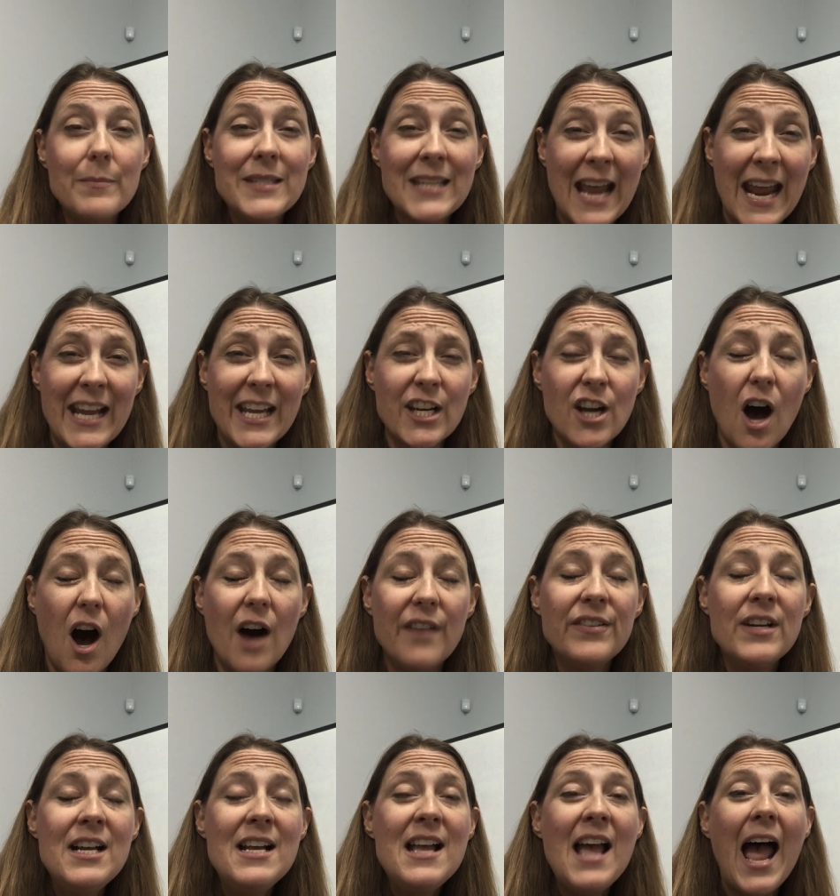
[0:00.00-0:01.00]
taken
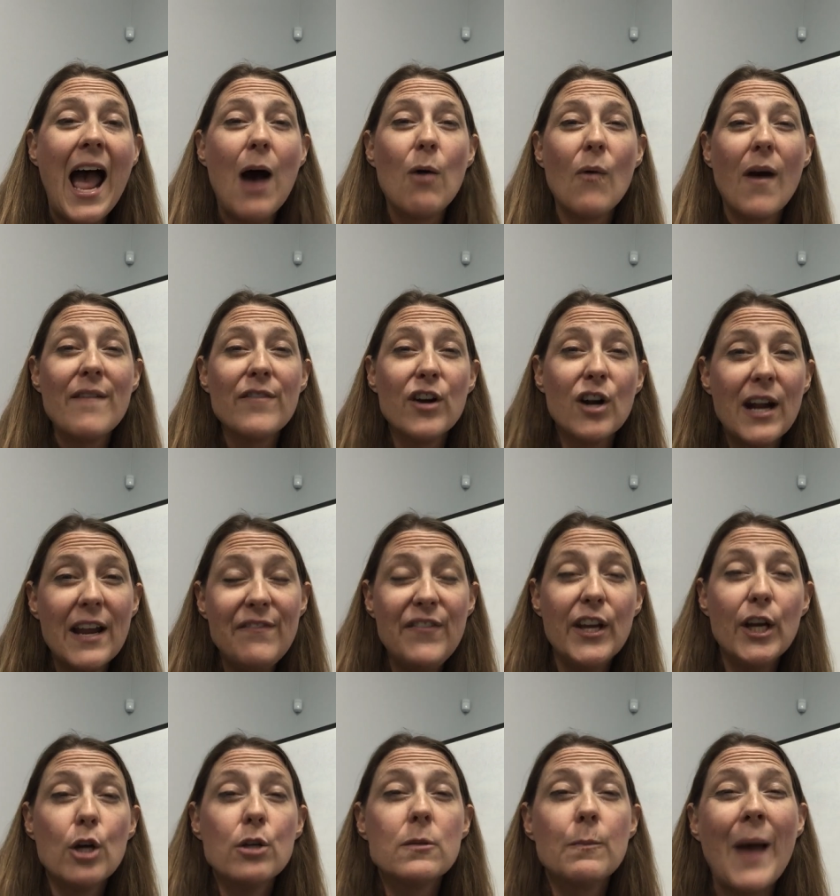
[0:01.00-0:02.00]
off. However, if
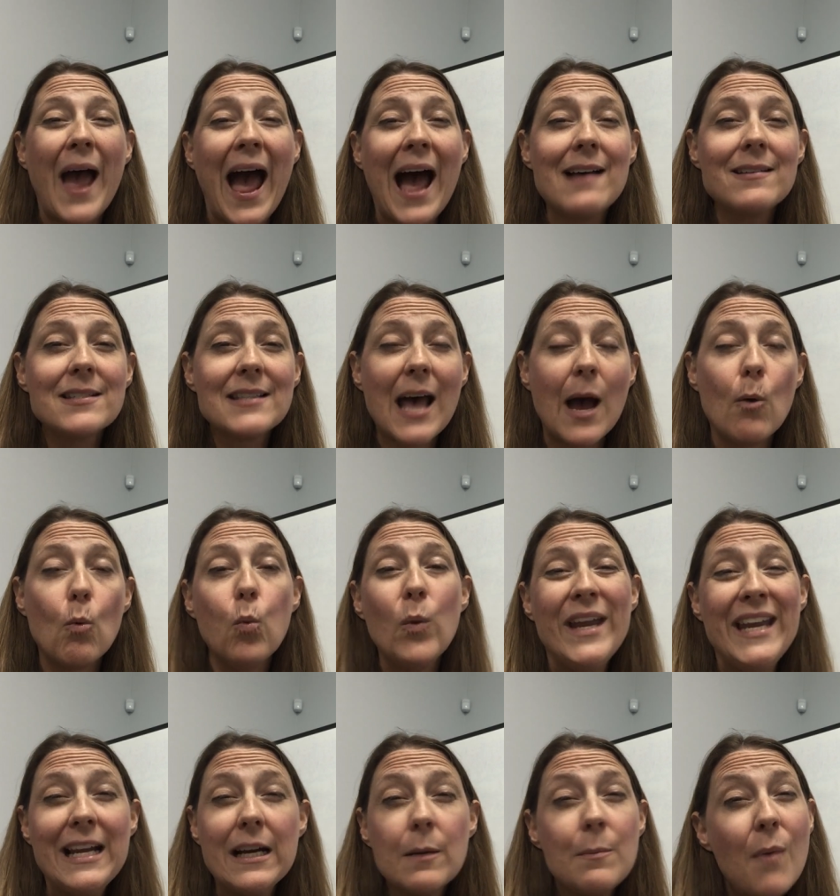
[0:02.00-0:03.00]
it goes past that
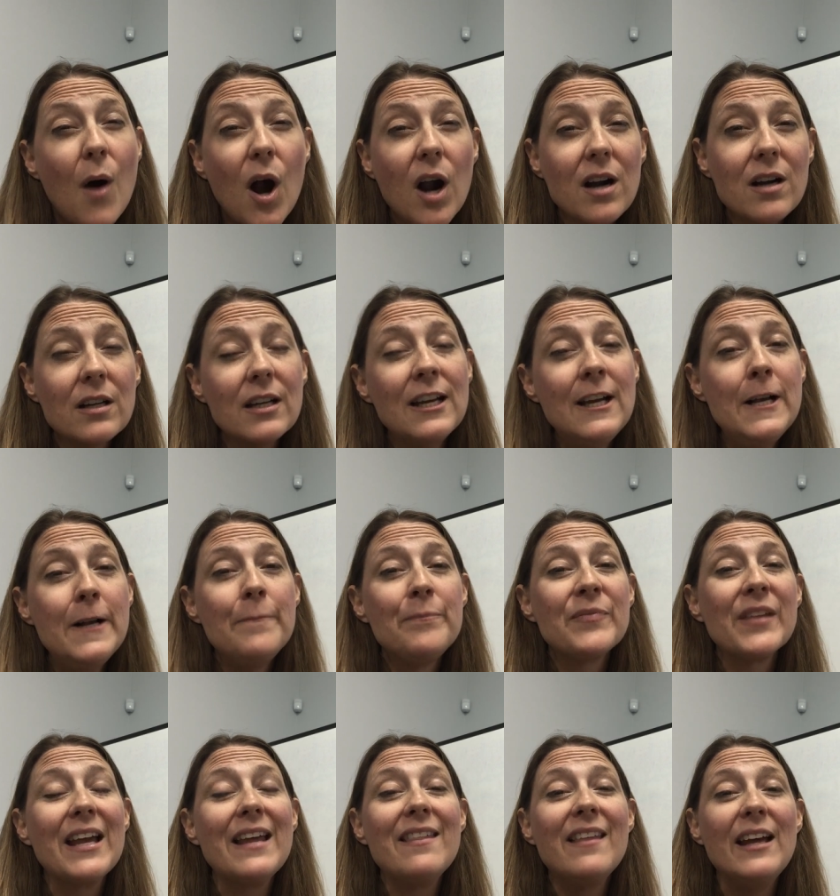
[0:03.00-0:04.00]
week mark,
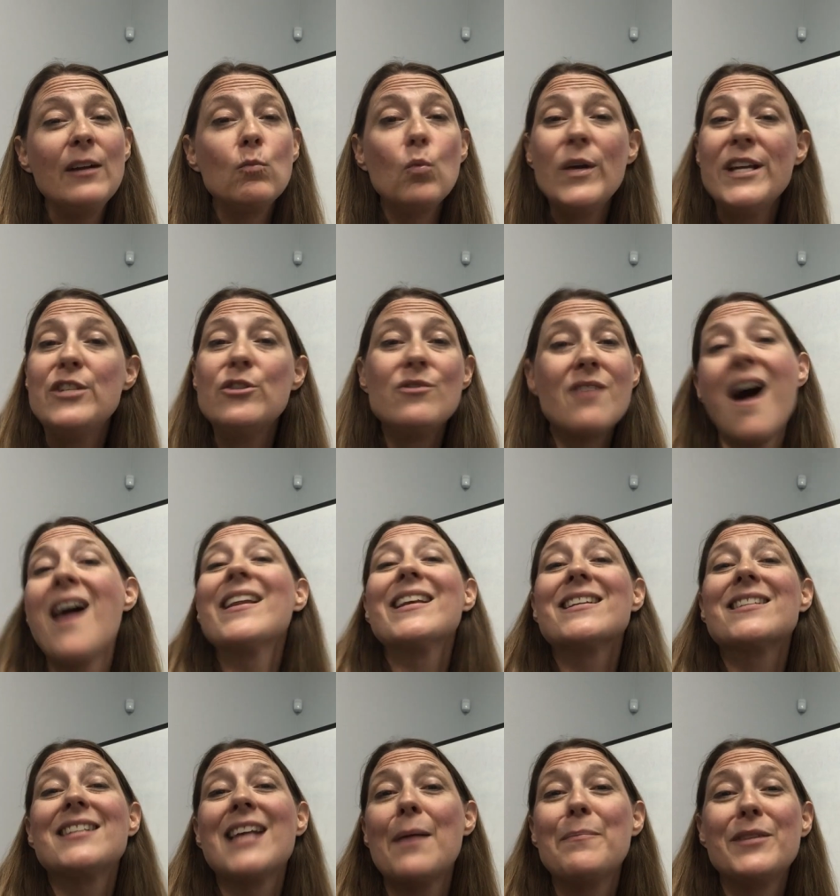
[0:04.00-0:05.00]
then we do not
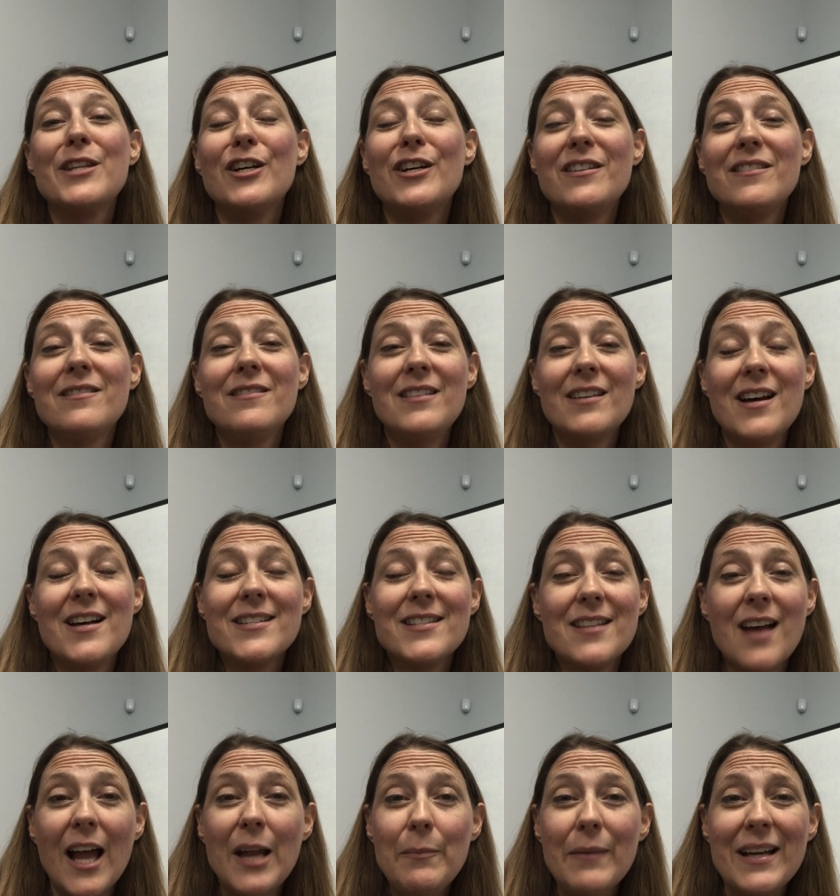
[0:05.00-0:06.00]
accept the
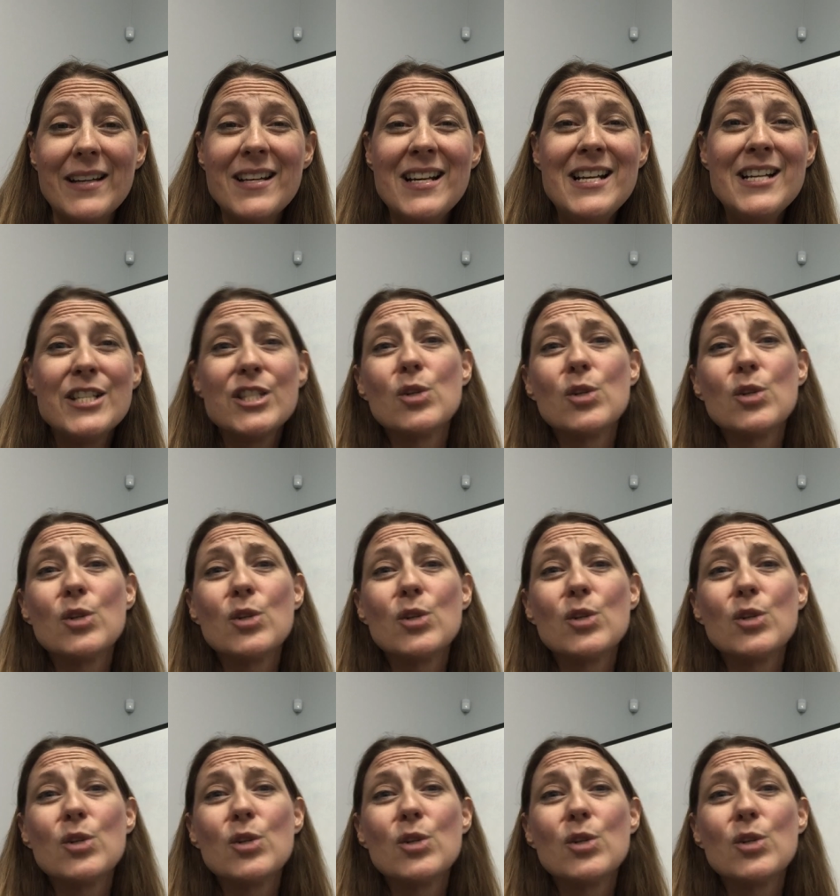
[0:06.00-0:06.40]
assignment.